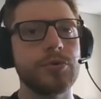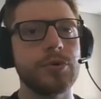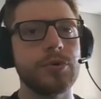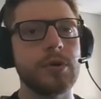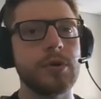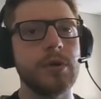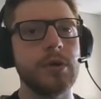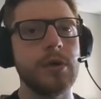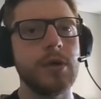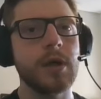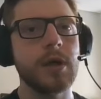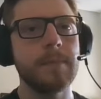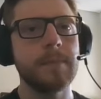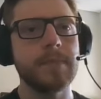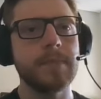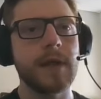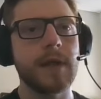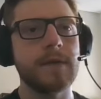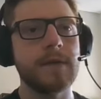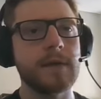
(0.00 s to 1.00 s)
Yep,
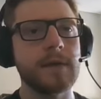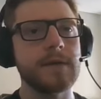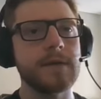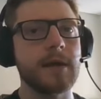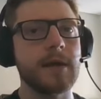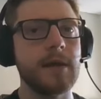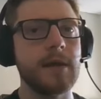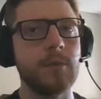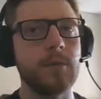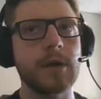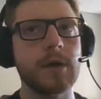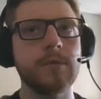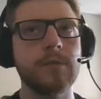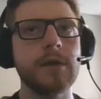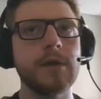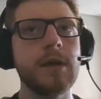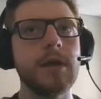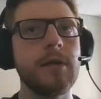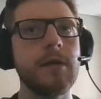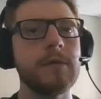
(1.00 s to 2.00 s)
that's exactly what
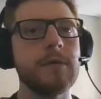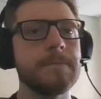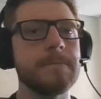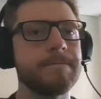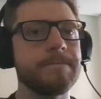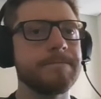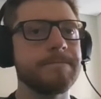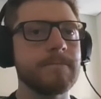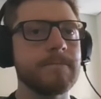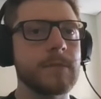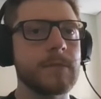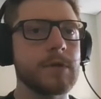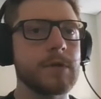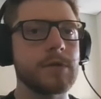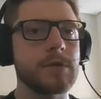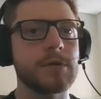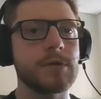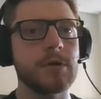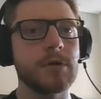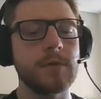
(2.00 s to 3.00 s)
we did.
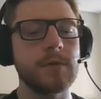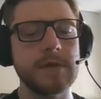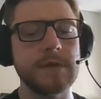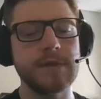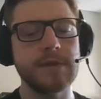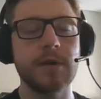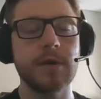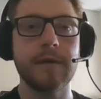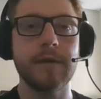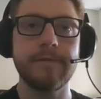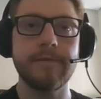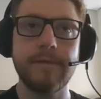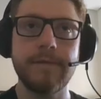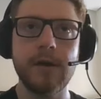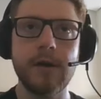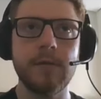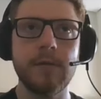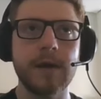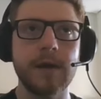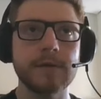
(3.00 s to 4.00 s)
So this is gonna
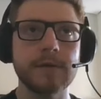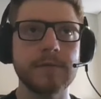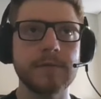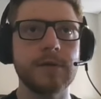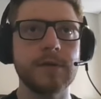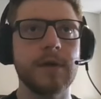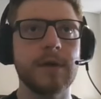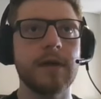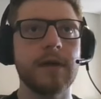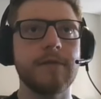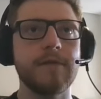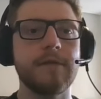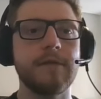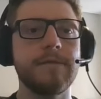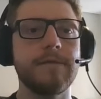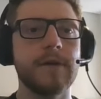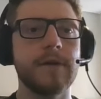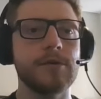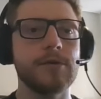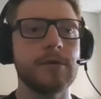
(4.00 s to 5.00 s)
fail because we don't have that
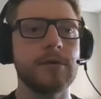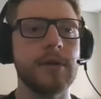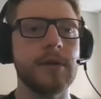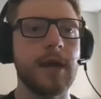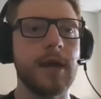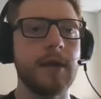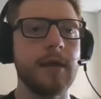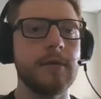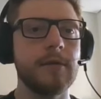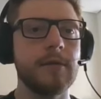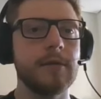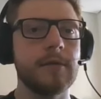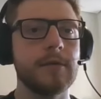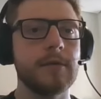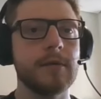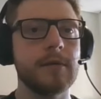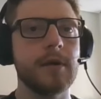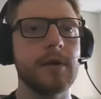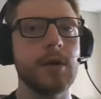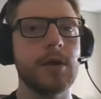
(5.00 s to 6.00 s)
function yet,
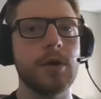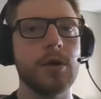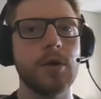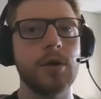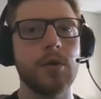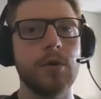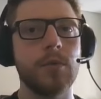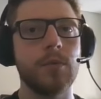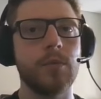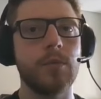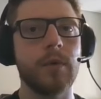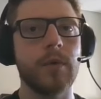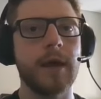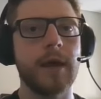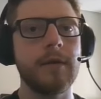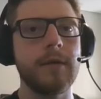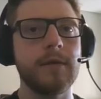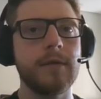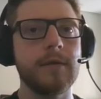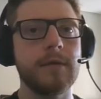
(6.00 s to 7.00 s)

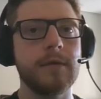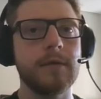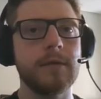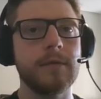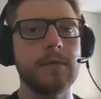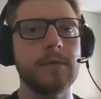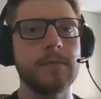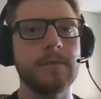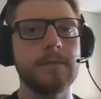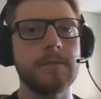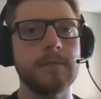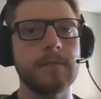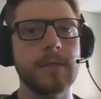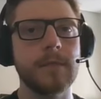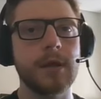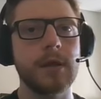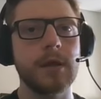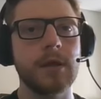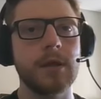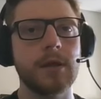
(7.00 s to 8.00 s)
right?
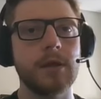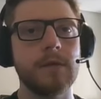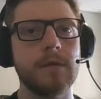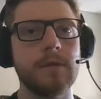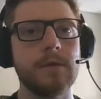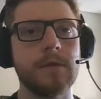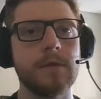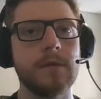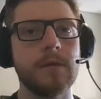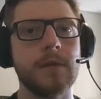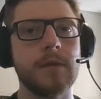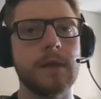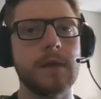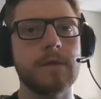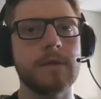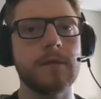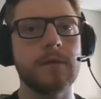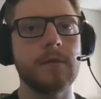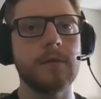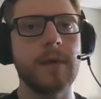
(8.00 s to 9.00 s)
So
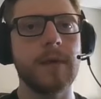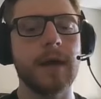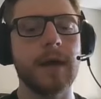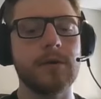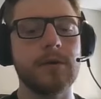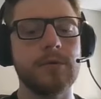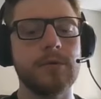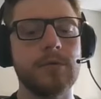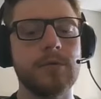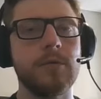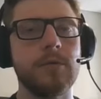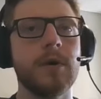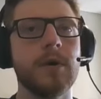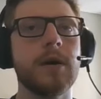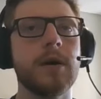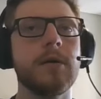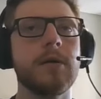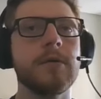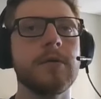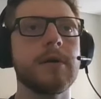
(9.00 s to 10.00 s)
let's go back to
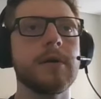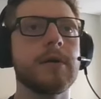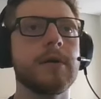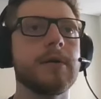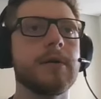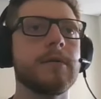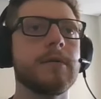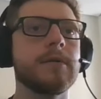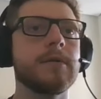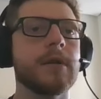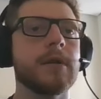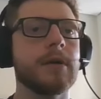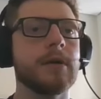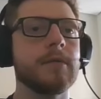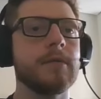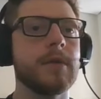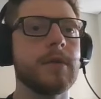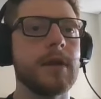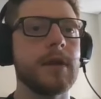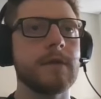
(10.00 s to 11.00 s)
our
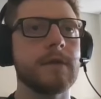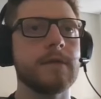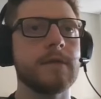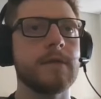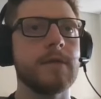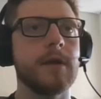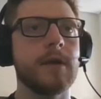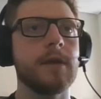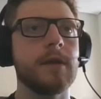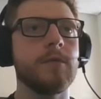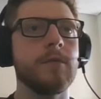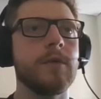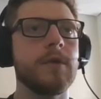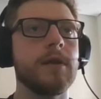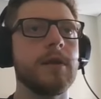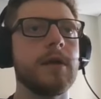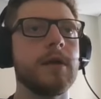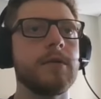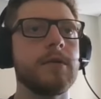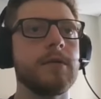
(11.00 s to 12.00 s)
context, and we
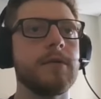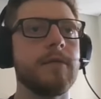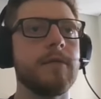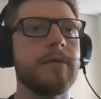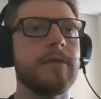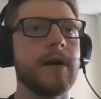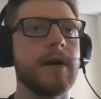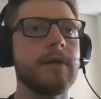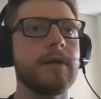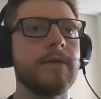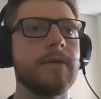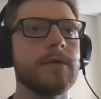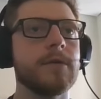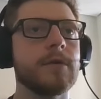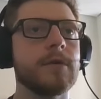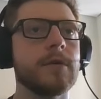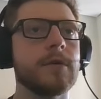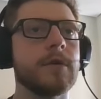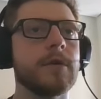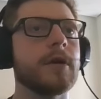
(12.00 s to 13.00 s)
need to define a
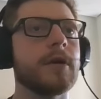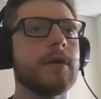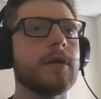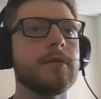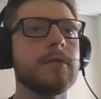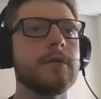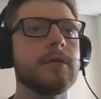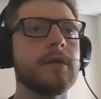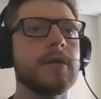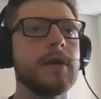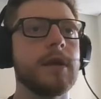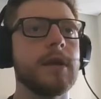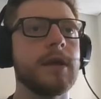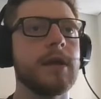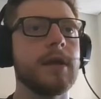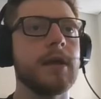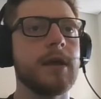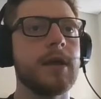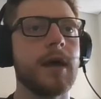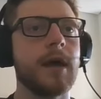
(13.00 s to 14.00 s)
function called
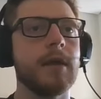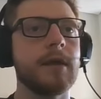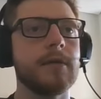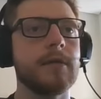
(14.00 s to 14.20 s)
get